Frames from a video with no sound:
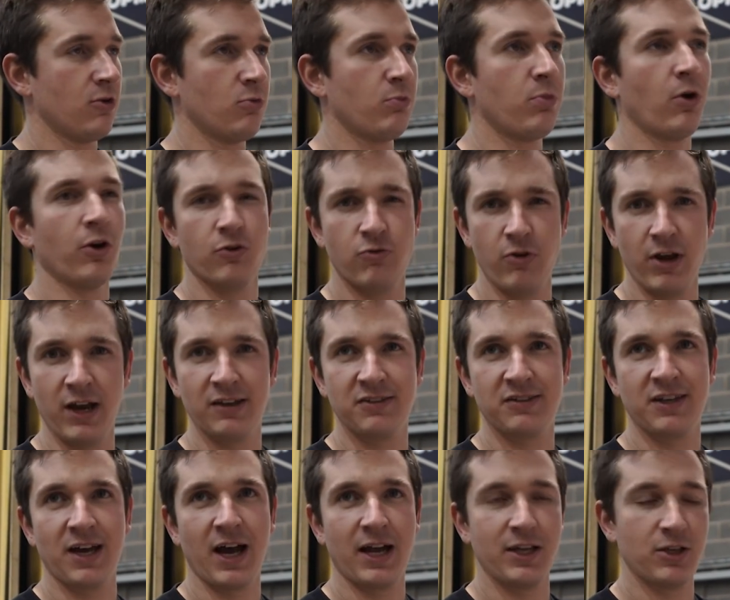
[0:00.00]
But on a race
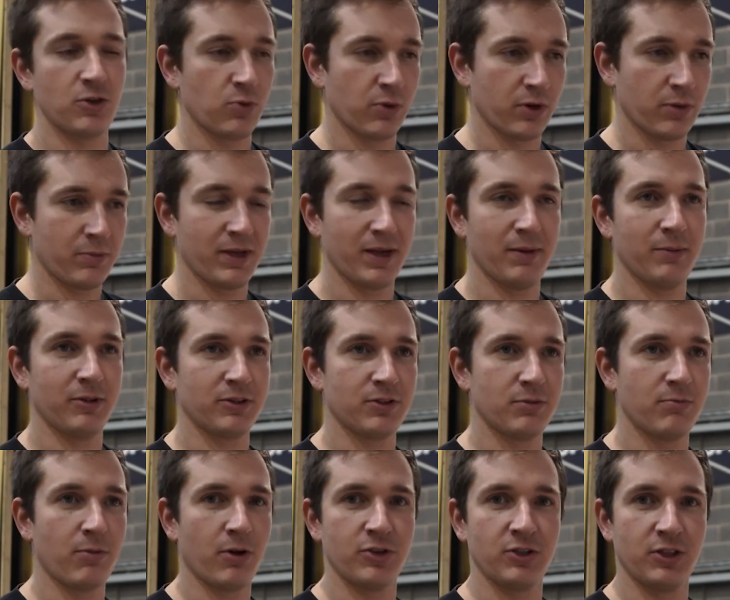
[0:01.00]
car, you want to be able to
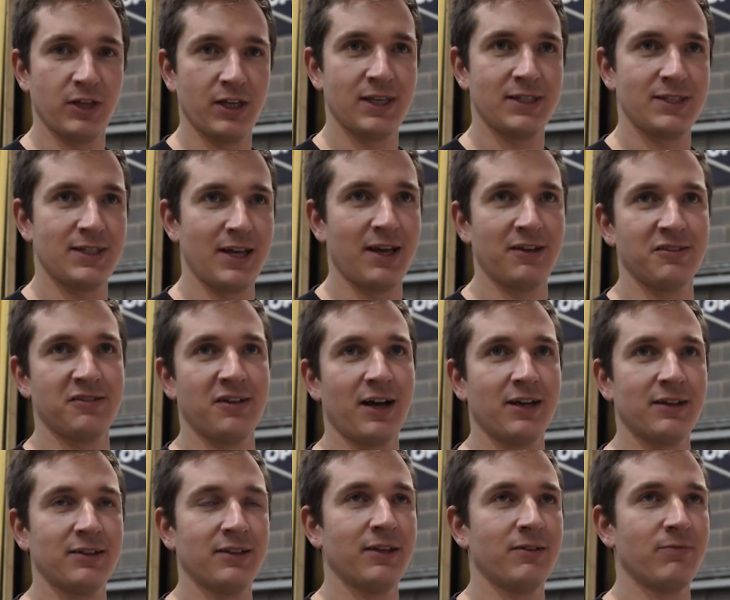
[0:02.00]
modulate it
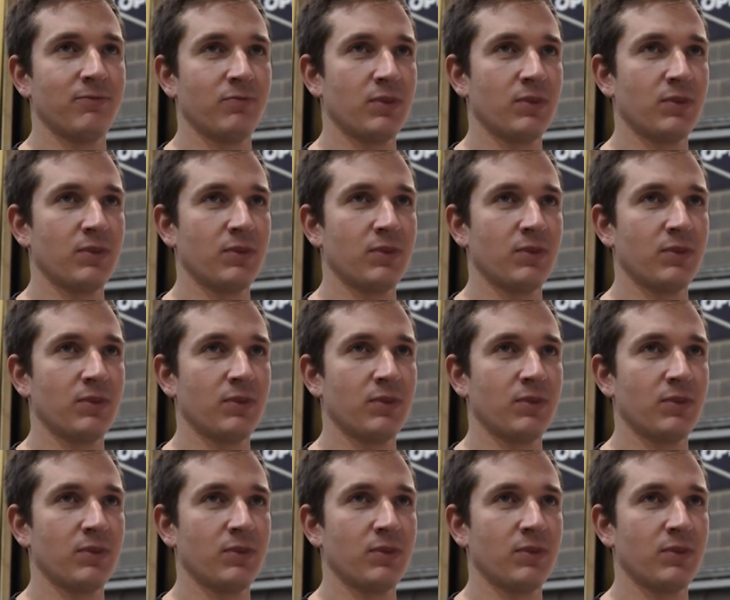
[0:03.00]
exactly.